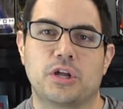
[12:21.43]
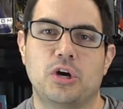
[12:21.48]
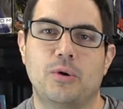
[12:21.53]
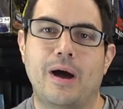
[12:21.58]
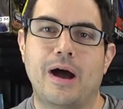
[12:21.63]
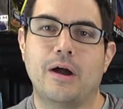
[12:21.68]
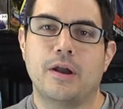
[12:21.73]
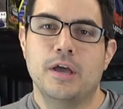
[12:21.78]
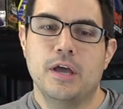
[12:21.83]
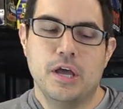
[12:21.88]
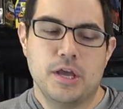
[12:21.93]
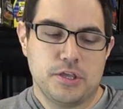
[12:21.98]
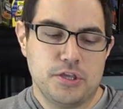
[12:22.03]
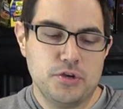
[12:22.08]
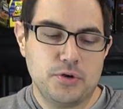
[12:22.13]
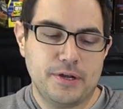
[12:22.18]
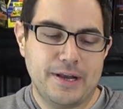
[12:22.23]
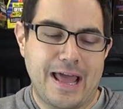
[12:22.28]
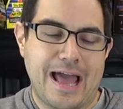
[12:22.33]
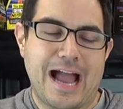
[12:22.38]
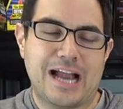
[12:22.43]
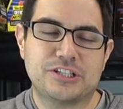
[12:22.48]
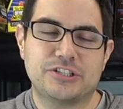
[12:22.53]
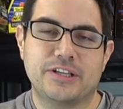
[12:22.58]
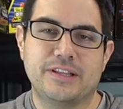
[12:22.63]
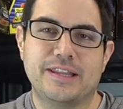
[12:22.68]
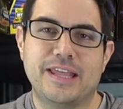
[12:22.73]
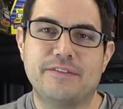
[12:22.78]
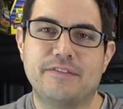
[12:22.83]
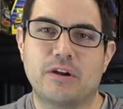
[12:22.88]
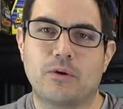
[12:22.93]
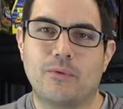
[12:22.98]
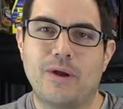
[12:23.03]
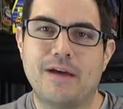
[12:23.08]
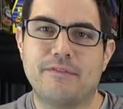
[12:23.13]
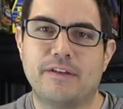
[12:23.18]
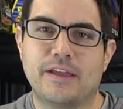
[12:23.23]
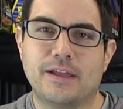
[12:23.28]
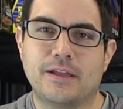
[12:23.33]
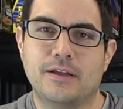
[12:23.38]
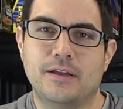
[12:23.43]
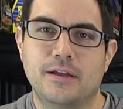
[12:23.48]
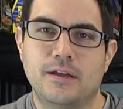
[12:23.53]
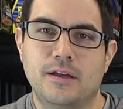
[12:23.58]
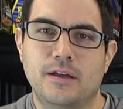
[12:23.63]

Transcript: and go out. You could actually leave it revving